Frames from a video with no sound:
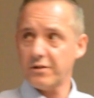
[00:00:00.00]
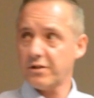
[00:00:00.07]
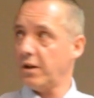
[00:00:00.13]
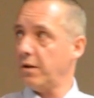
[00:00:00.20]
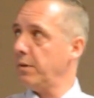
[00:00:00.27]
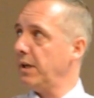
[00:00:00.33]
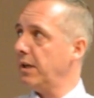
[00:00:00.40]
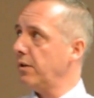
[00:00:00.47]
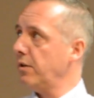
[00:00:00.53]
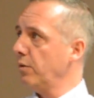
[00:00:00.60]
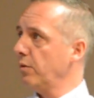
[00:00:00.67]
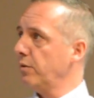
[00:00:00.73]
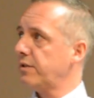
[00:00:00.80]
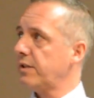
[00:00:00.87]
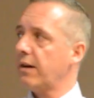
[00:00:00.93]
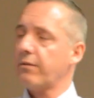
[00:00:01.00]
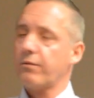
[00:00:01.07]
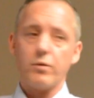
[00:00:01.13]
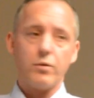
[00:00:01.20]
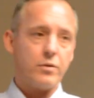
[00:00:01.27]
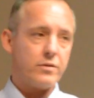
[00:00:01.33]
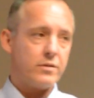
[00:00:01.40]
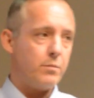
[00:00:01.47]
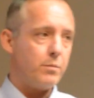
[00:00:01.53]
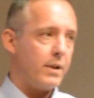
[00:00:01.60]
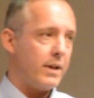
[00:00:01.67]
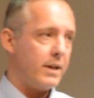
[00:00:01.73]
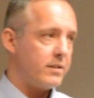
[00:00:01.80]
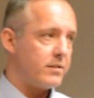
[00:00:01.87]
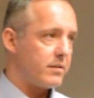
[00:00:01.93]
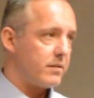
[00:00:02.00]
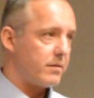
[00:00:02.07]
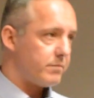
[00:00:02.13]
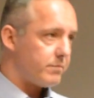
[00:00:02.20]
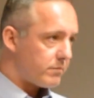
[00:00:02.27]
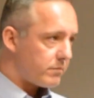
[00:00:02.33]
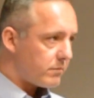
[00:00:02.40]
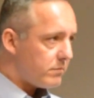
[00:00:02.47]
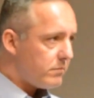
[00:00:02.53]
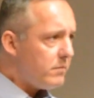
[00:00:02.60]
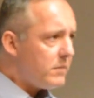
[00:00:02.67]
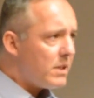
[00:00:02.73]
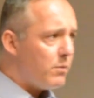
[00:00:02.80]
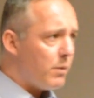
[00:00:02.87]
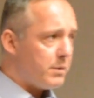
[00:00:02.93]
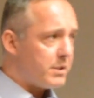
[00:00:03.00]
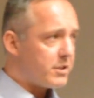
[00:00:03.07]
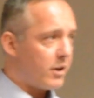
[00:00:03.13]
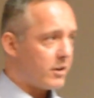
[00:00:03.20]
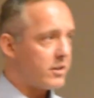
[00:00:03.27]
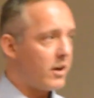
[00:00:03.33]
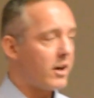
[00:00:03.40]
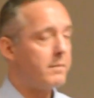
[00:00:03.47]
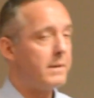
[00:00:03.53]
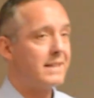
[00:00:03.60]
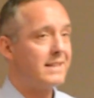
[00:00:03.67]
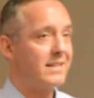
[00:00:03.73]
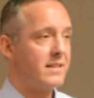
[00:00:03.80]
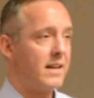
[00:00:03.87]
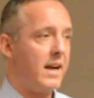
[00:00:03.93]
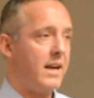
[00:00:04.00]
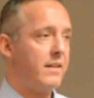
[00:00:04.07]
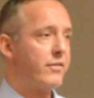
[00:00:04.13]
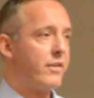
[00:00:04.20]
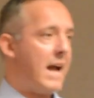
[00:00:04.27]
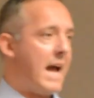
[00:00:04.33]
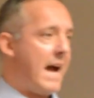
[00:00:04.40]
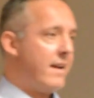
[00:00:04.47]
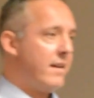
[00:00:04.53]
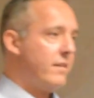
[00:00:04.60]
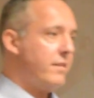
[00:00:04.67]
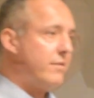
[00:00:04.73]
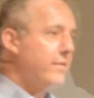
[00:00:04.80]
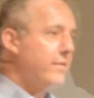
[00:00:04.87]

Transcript: there's going to be a new set of rules in place when we start talking about designing for additive.